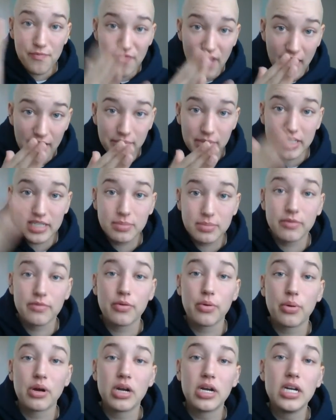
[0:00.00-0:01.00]
5 minutes
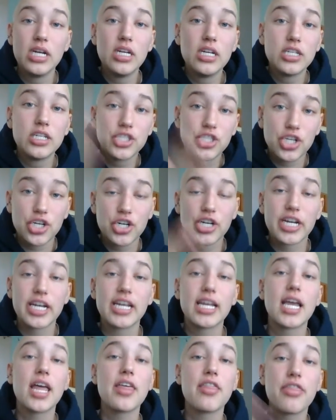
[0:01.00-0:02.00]
before,
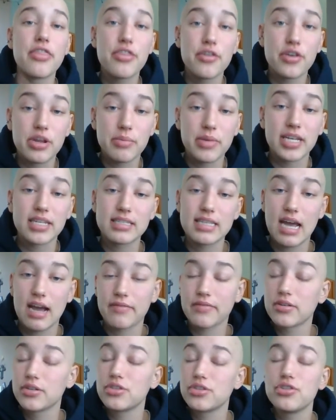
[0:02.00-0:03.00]
during, 30 minutes after.